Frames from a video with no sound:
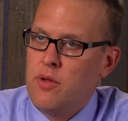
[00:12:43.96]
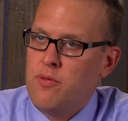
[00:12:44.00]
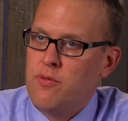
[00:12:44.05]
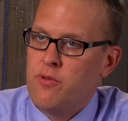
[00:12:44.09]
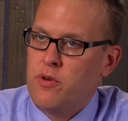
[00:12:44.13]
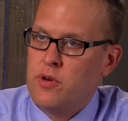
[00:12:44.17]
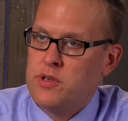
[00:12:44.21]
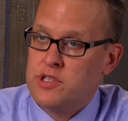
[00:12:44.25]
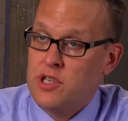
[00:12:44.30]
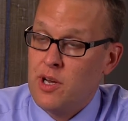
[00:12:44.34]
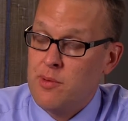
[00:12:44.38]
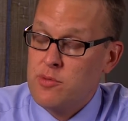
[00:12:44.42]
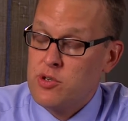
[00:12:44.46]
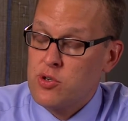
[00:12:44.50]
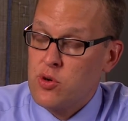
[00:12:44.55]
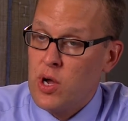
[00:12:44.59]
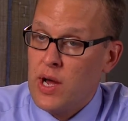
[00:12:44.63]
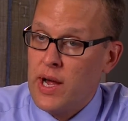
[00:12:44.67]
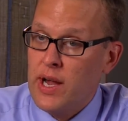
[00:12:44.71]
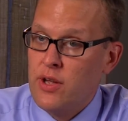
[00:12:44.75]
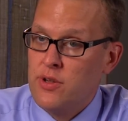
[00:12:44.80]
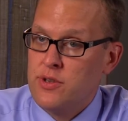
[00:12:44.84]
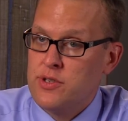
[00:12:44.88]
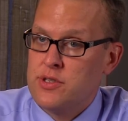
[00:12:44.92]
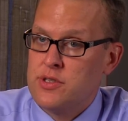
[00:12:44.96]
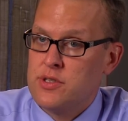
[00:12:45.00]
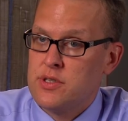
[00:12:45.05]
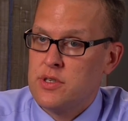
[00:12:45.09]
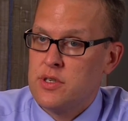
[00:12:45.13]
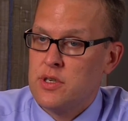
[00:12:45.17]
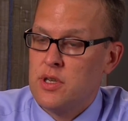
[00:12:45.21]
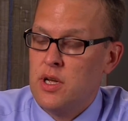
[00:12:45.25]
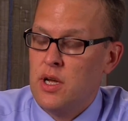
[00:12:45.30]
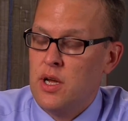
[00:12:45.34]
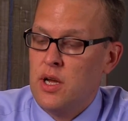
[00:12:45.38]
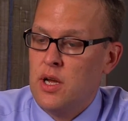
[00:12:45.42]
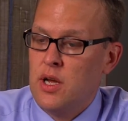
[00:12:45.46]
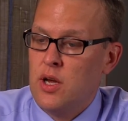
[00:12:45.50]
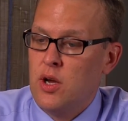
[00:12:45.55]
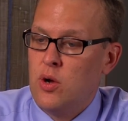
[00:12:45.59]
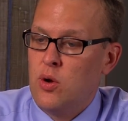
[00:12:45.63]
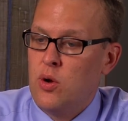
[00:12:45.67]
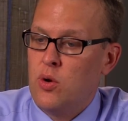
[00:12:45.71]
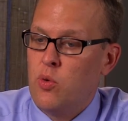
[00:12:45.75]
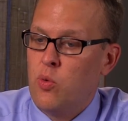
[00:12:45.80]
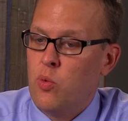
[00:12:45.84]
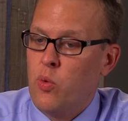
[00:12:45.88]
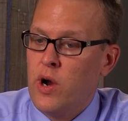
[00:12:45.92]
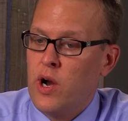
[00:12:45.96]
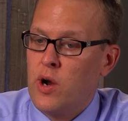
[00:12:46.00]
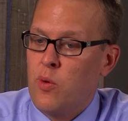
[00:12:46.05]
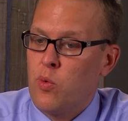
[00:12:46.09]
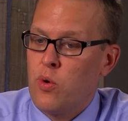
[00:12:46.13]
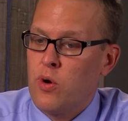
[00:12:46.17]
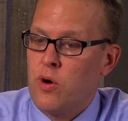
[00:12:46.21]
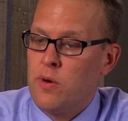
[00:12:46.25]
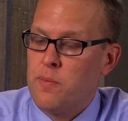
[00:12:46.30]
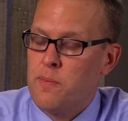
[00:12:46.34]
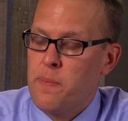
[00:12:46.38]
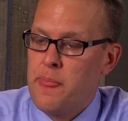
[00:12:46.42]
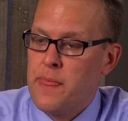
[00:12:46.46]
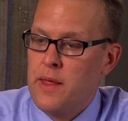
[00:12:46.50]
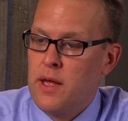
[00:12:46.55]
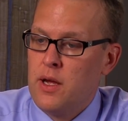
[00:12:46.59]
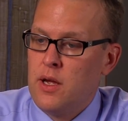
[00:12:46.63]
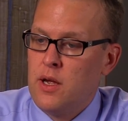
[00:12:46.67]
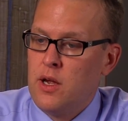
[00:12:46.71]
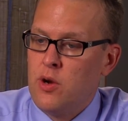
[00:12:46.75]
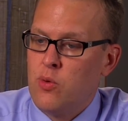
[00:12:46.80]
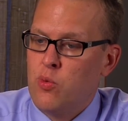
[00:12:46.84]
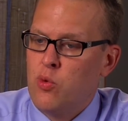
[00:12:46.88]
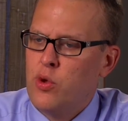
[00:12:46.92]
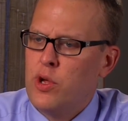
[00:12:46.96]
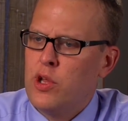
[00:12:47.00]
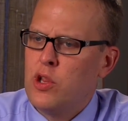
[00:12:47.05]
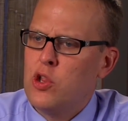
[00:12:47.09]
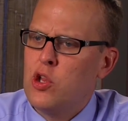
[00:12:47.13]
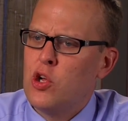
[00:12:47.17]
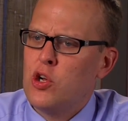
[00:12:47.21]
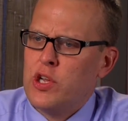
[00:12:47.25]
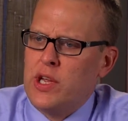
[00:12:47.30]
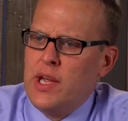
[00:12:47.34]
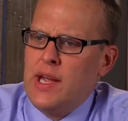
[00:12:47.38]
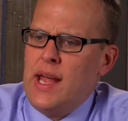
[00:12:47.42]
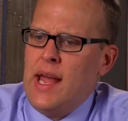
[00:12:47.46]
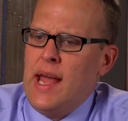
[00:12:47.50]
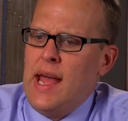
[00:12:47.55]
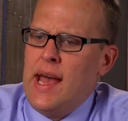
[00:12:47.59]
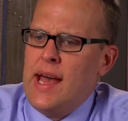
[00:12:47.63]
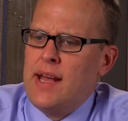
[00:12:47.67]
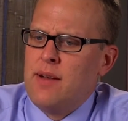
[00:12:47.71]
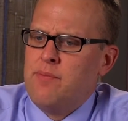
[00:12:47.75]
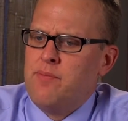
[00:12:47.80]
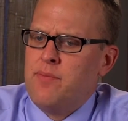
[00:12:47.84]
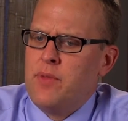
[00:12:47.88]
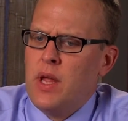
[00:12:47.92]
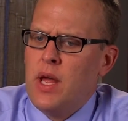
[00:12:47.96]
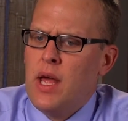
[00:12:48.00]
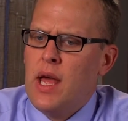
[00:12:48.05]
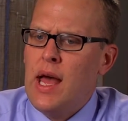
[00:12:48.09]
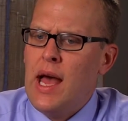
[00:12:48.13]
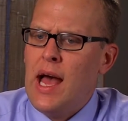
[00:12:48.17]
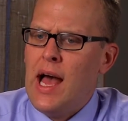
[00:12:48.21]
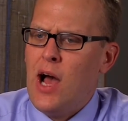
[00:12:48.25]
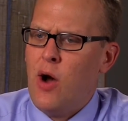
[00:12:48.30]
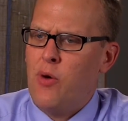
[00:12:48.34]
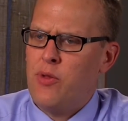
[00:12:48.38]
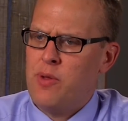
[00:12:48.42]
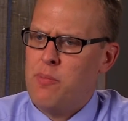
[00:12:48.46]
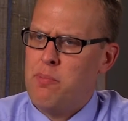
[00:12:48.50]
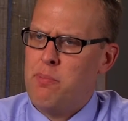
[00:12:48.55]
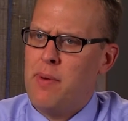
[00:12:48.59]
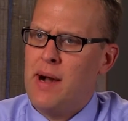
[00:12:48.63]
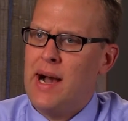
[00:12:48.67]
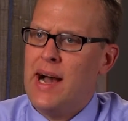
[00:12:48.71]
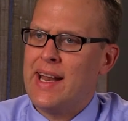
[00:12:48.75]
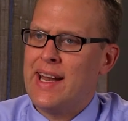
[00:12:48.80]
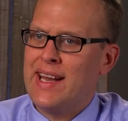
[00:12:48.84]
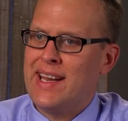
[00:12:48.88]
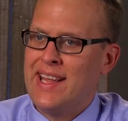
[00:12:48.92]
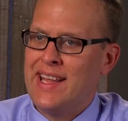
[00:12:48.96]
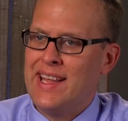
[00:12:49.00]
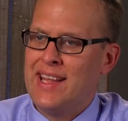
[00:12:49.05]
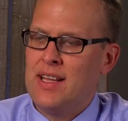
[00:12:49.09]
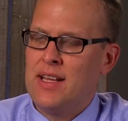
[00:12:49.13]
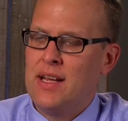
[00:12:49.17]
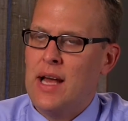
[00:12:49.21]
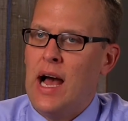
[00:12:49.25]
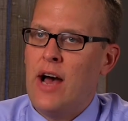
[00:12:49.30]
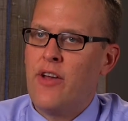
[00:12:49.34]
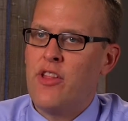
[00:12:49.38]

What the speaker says: For some trials where we're really looking at how the body